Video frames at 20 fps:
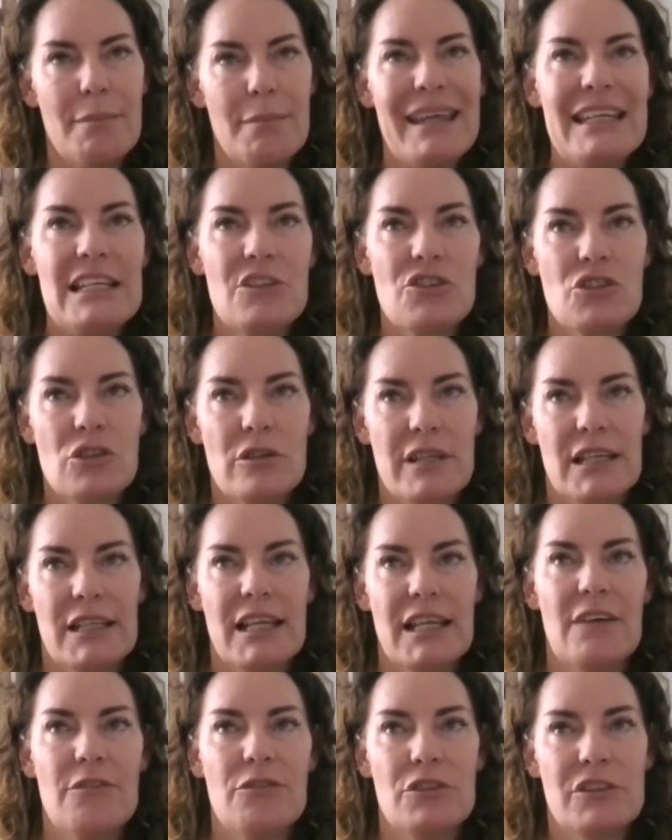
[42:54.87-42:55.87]
making sure
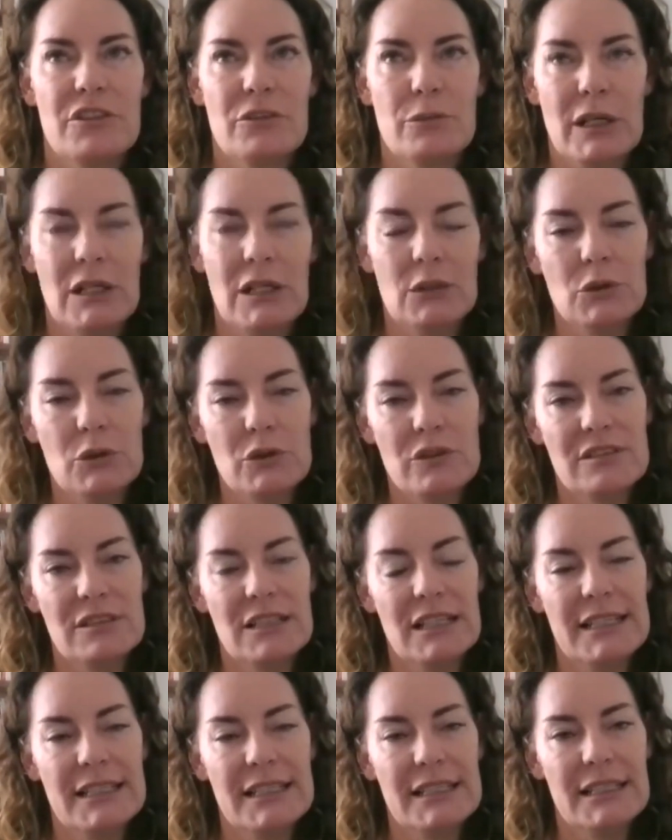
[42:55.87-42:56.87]
that cover as well looks
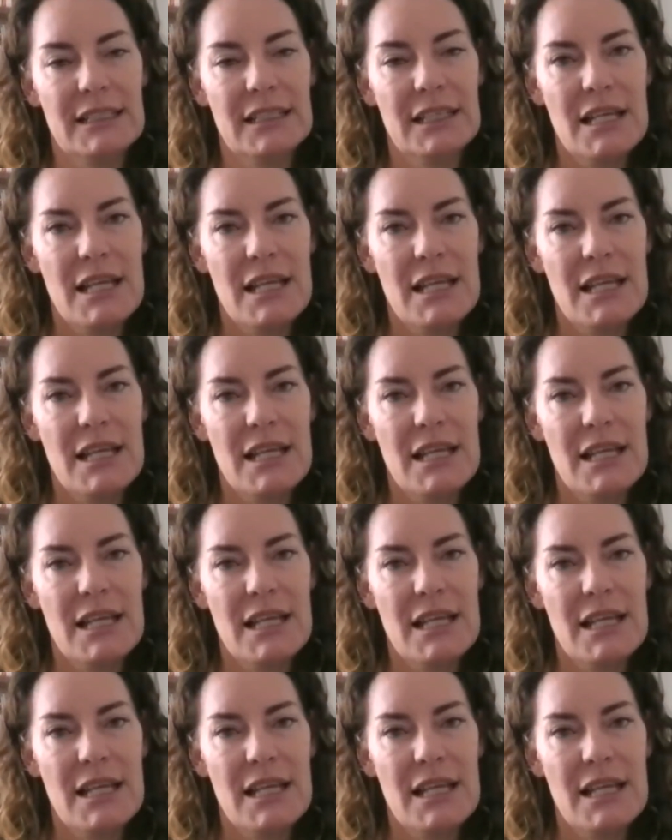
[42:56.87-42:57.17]
like